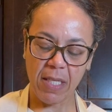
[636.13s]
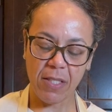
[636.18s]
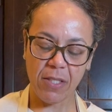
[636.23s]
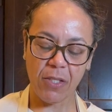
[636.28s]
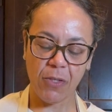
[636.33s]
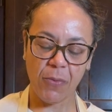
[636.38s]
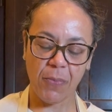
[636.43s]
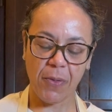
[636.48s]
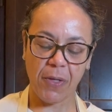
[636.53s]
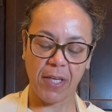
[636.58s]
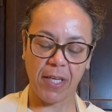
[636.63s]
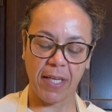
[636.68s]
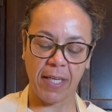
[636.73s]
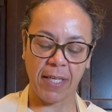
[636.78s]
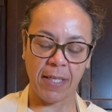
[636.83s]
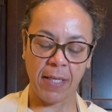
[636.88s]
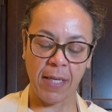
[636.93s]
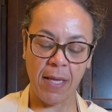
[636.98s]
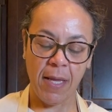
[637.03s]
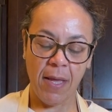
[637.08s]
Super
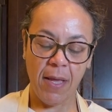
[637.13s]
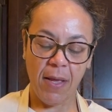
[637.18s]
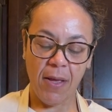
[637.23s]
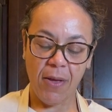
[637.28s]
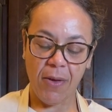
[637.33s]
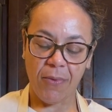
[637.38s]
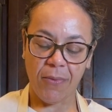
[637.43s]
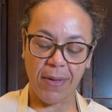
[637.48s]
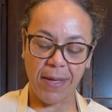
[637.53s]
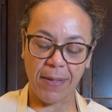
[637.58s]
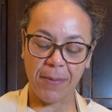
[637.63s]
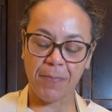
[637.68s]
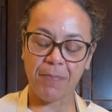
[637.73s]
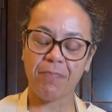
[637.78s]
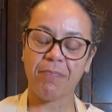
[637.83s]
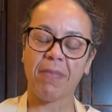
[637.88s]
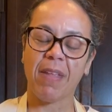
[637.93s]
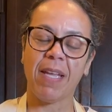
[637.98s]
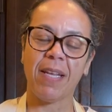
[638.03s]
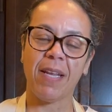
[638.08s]
good. Well,
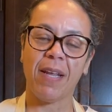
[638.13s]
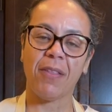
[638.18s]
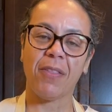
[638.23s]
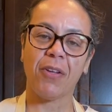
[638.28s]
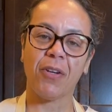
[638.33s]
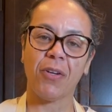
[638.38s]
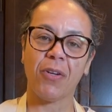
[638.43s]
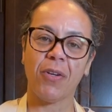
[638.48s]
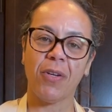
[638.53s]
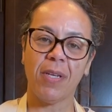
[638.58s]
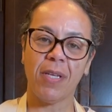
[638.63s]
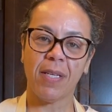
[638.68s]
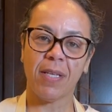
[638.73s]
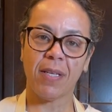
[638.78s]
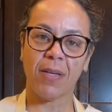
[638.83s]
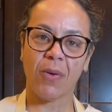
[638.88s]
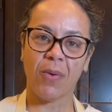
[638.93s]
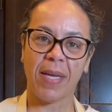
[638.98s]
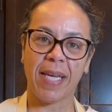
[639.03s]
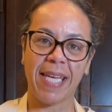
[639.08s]
another
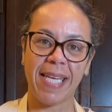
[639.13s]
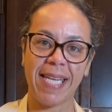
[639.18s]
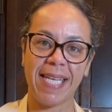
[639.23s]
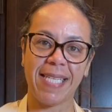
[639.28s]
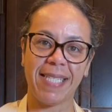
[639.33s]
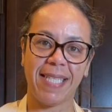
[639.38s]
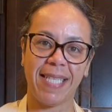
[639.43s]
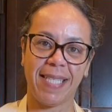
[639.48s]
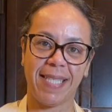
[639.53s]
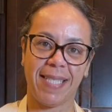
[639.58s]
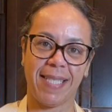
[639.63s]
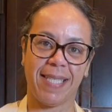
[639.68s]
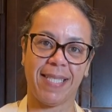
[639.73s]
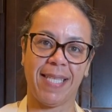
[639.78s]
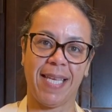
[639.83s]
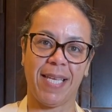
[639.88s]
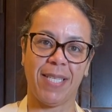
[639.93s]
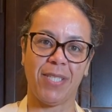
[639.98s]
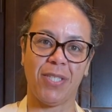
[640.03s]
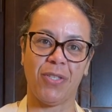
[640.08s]
quick and easy
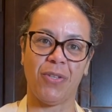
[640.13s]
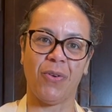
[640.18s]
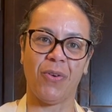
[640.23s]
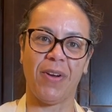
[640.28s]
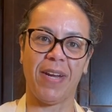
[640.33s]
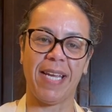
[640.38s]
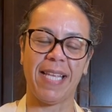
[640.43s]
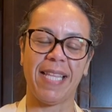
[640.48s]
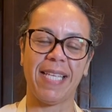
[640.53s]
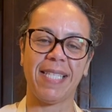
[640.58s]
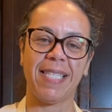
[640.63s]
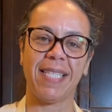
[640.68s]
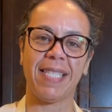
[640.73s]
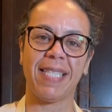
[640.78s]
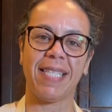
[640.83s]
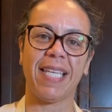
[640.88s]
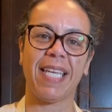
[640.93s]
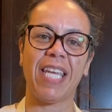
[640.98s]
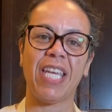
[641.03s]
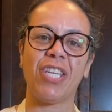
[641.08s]
success story. This is
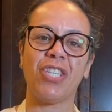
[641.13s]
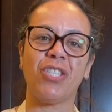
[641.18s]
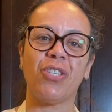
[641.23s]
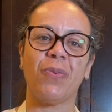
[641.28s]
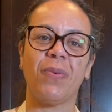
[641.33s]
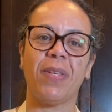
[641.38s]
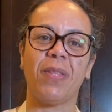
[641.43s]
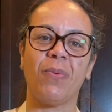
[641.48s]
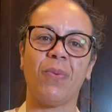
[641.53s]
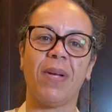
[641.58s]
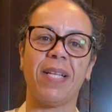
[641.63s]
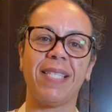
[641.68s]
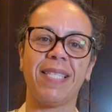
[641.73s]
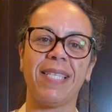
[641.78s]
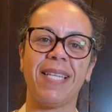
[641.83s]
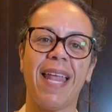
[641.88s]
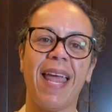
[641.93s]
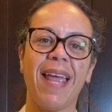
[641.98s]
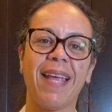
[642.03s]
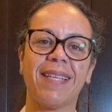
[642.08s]
Lakeisha with What's
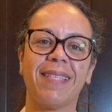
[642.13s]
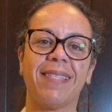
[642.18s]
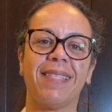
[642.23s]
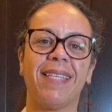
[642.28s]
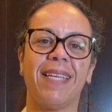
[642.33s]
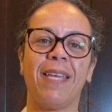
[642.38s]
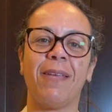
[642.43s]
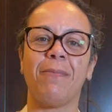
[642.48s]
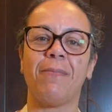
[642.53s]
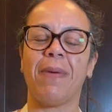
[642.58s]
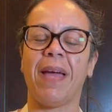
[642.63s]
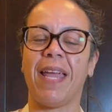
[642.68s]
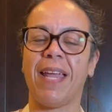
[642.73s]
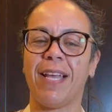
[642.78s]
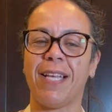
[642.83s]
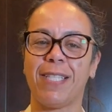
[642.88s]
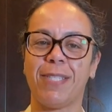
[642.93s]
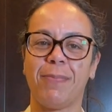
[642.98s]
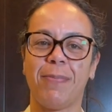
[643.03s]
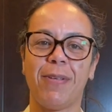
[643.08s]
Next in my
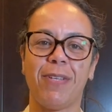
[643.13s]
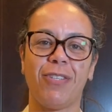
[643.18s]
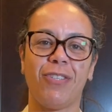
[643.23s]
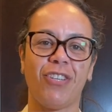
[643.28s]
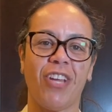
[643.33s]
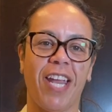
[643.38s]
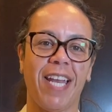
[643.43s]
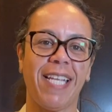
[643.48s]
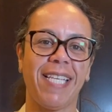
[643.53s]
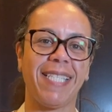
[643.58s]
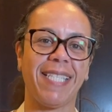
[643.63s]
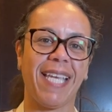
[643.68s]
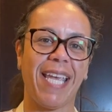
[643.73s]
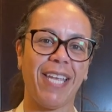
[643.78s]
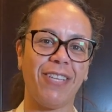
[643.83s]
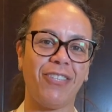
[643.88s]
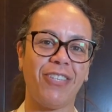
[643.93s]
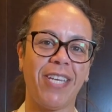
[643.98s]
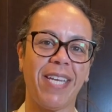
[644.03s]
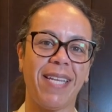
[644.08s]
husband Johnny's
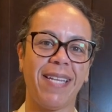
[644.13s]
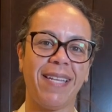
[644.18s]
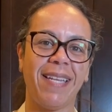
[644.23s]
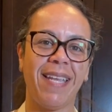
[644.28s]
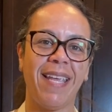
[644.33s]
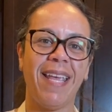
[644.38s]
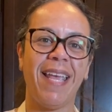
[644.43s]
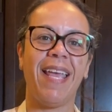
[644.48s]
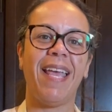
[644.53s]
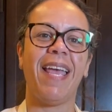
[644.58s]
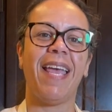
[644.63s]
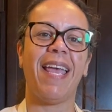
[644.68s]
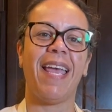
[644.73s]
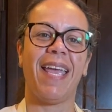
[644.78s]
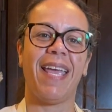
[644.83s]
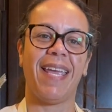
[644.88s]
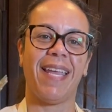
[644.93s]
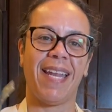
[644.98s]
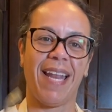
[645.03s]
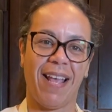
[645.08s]
kitchen,
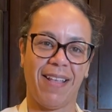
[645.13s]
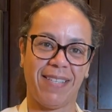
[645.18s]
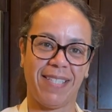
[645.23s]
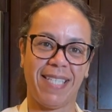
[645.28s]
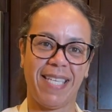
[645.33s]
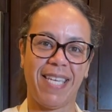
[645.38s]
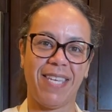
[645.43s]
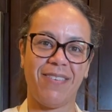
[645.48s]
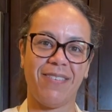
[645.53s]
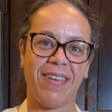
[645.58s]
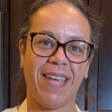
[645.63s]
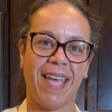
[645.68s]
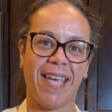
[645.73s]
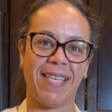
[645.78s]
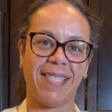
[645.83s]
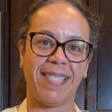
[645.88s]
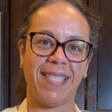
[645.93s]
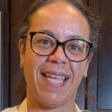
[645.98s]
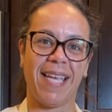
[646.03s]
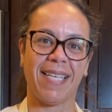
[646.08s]
and I'll see you
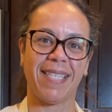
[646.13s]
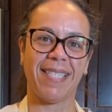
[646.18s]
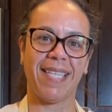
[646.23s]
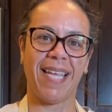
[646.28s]
guys next